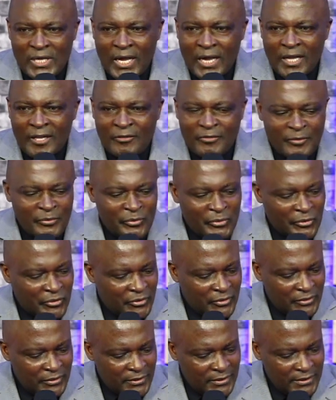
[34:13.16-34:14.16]
heavy book,
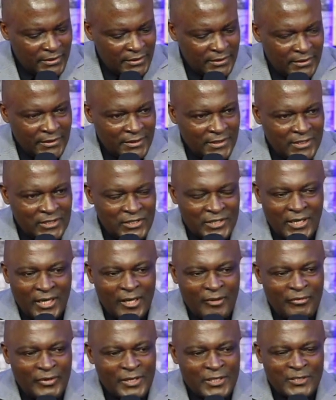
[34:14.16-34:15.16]
it's the
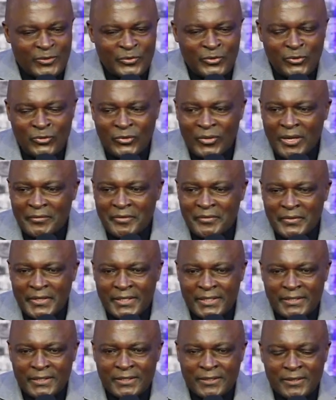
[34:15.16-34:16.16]
heaviest book we have ever
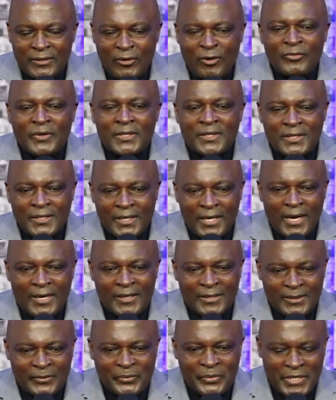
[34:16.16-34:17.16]
written, over
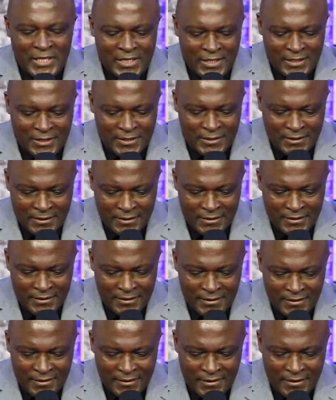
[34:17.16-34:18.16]
300 pages.
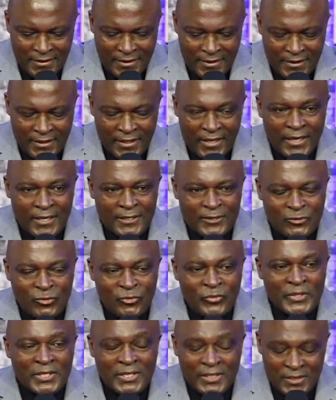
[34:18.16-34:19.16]
I realized
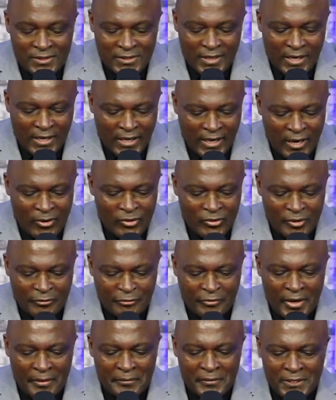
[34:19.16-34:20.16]
Kumbe things are around the
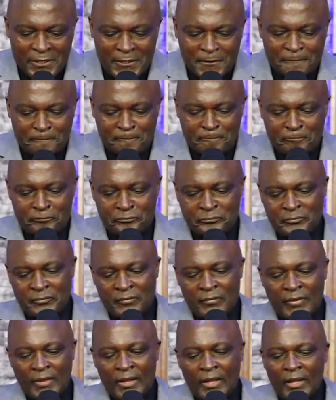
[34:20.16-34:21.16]
family.
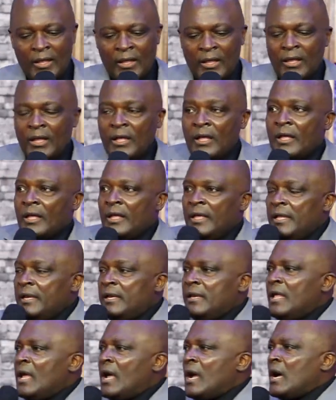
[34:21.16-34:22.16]
In
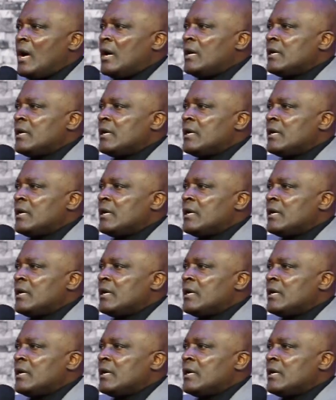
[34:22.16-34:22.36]
there,